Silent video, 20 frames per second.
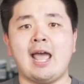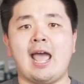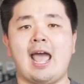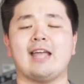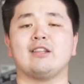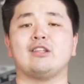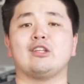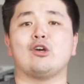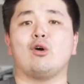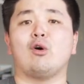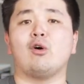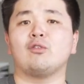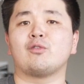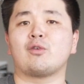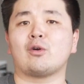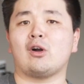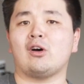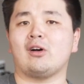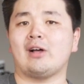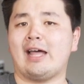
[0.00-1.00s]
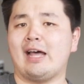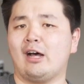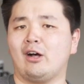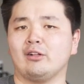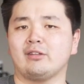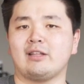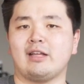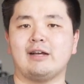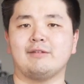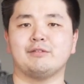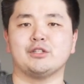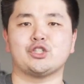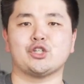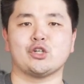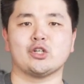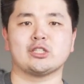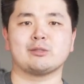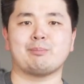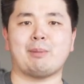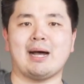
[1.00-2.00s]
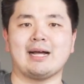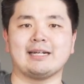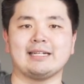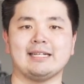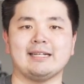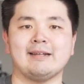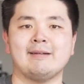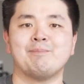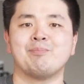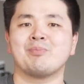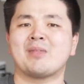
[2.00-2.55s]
and the overall health of a church body.